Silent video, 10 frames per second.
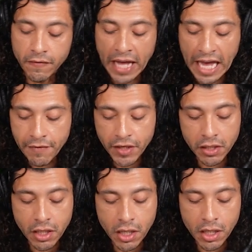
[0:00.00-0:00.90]
of
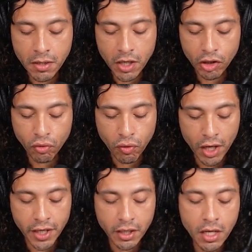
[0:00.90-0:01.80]
having a
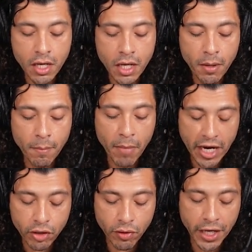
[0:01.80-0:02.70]
chronic
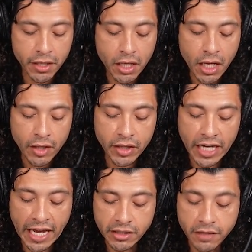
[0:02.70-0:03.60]
migraine
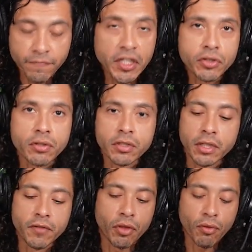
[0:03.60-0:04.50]
that has the
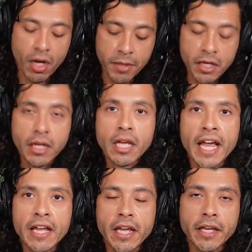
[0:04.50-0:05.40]
features of the
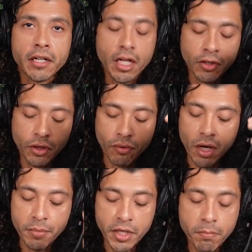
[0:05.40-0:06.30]
throbbing headache,
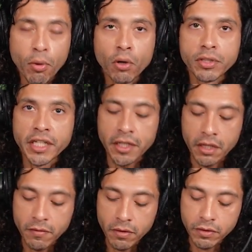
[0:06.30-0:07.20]
the throbbing,
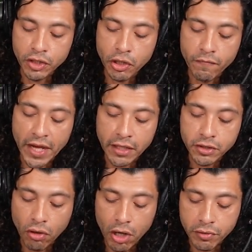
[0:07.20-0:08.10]
pulsating,
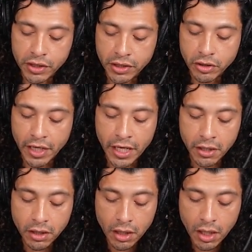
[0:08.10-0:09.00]
veins and arteries in
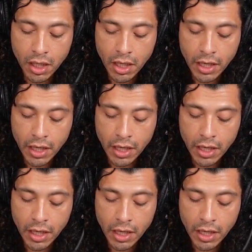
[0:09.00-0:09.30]
your head.